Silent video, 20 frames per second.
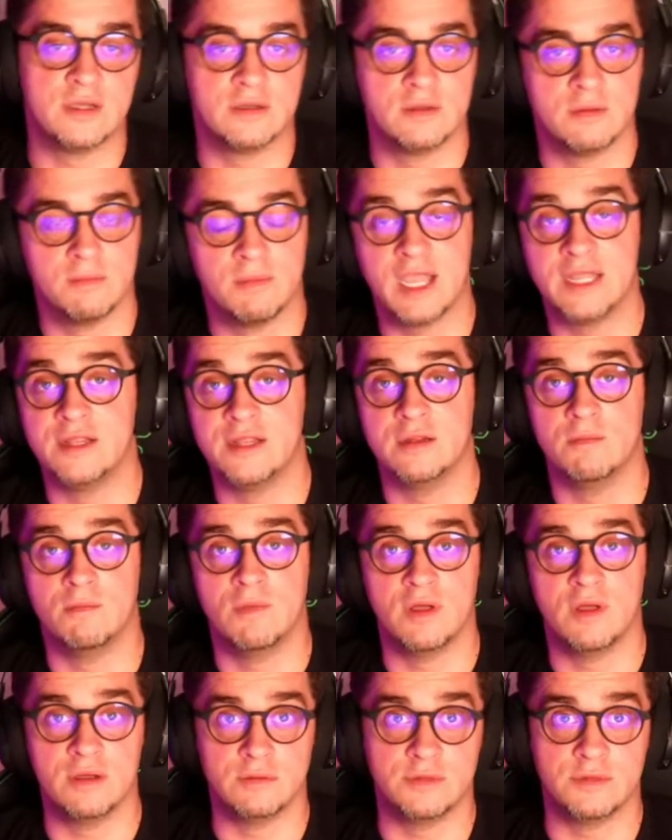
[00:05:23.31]
mine
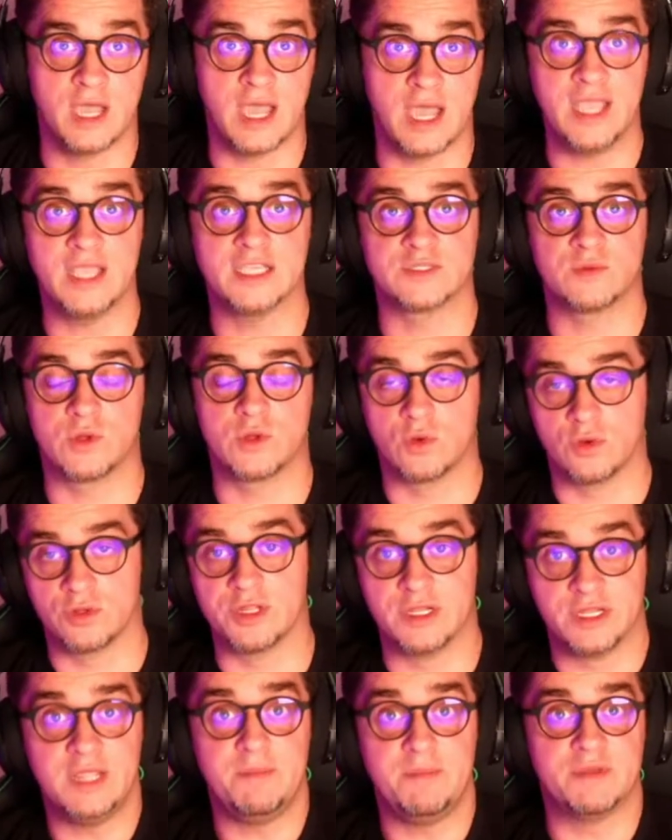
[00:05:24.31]
the highest one or the
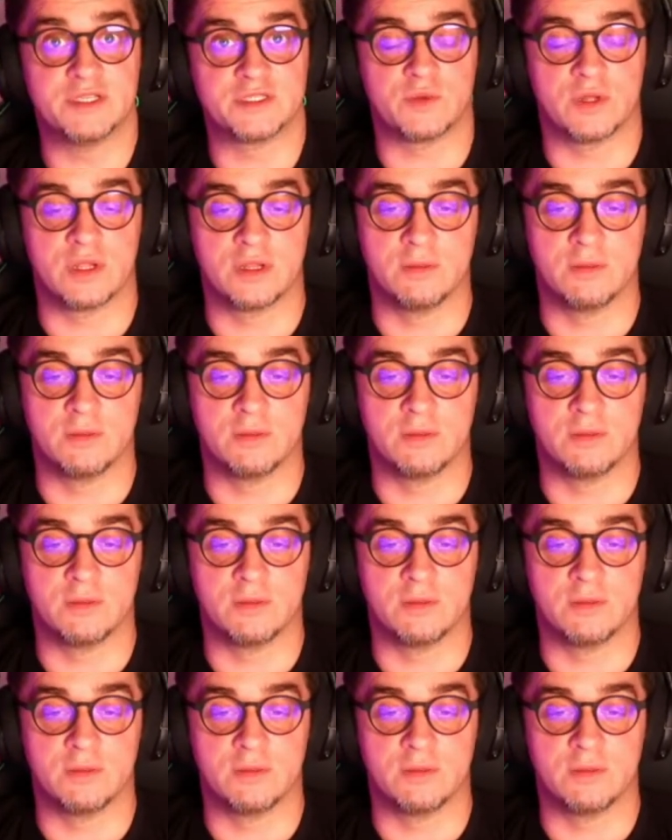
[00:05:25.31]
deepest one,